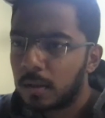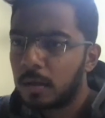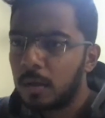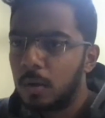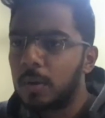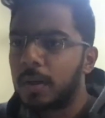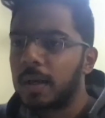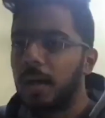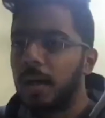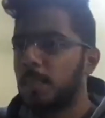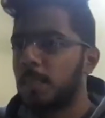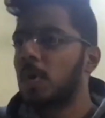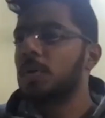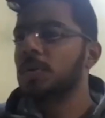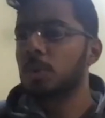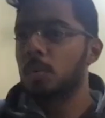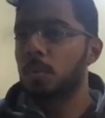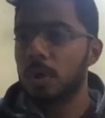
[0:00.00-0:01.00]
Okay, I'm
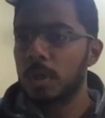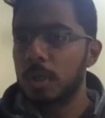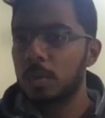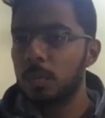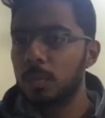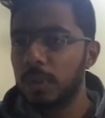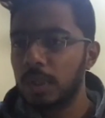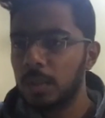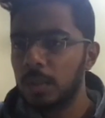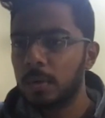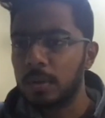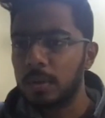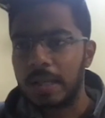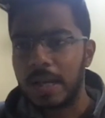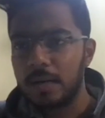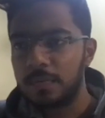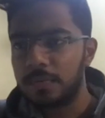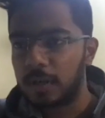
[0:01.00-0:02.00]
not sure what you mean about
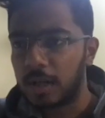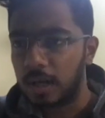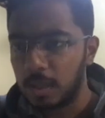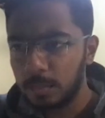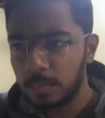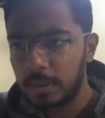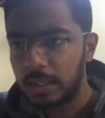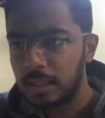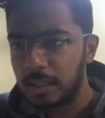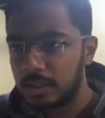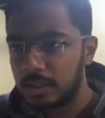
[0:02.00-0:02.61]
that, Farhan, but I'll